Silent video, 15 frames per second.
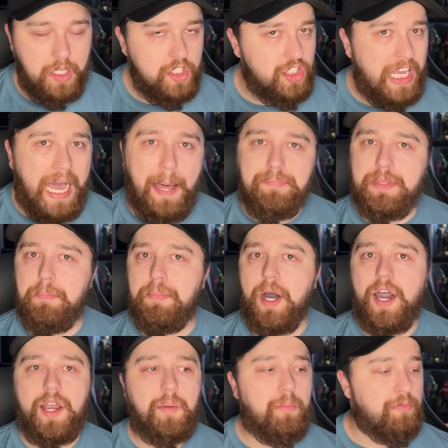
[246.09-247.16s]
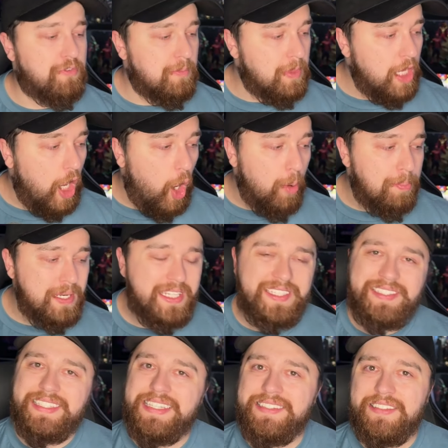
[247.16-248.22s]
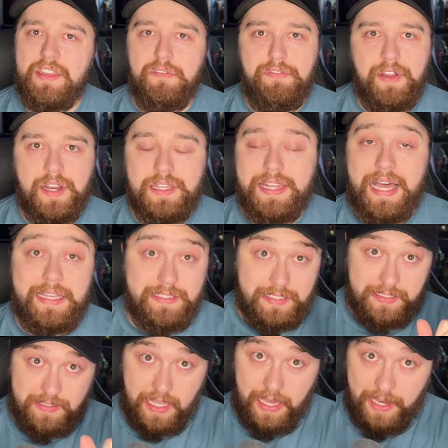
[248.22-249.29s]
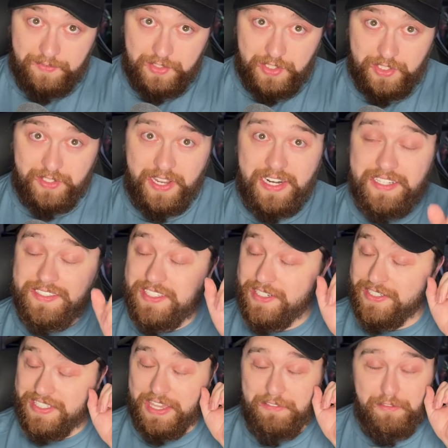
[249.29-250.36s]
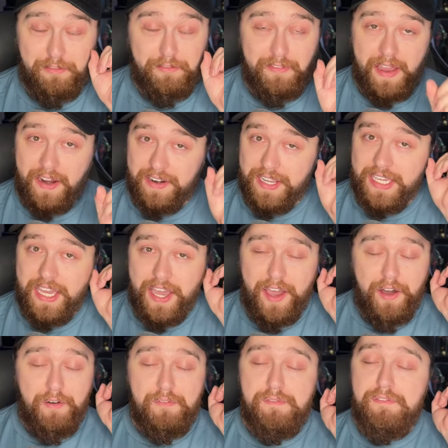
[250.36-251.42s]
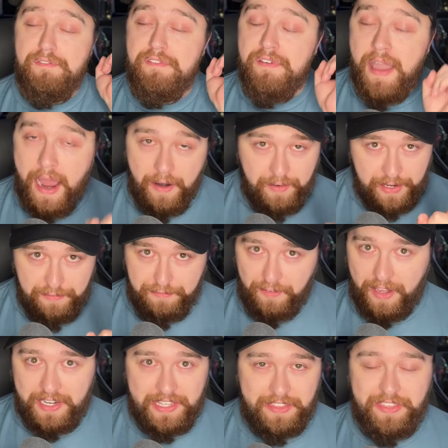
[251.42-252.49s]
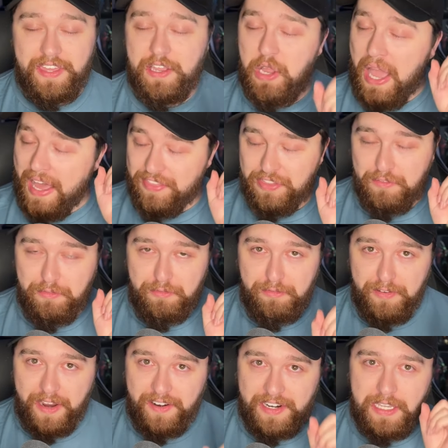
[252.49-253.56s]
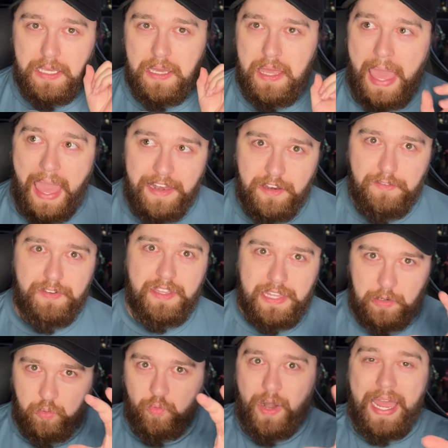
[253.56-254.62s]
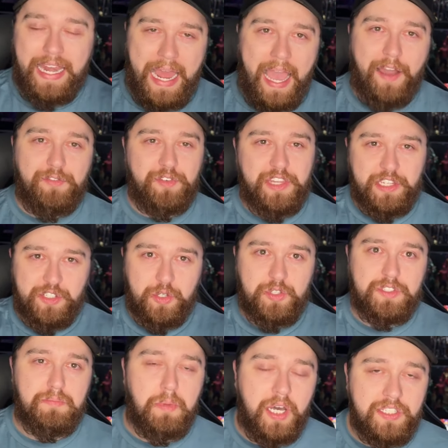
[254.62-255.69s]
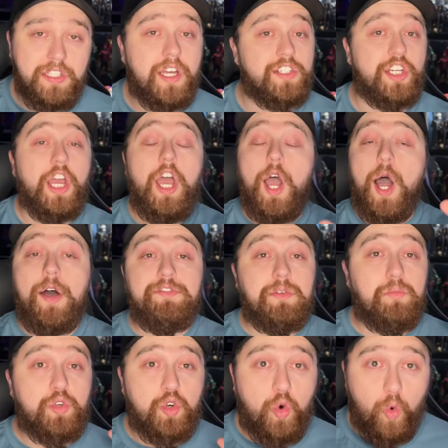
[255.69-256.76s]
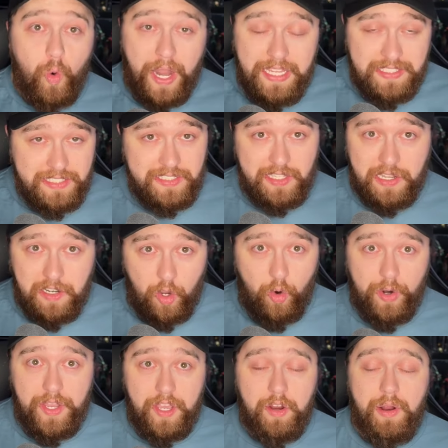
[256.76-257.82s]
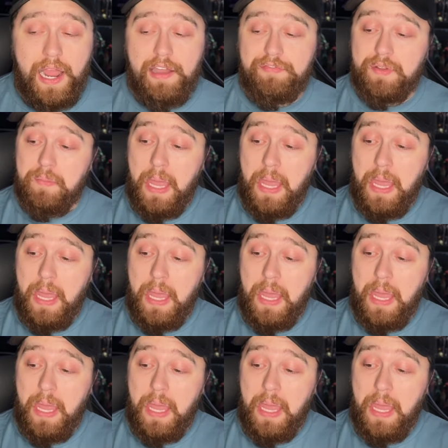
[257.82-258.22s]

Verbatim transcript: Top to bottom, from the opening scene to the very last stay after the credits, there's a very, very funny thing at the very end of it, like right after they show this montage of some great stunt choreograph.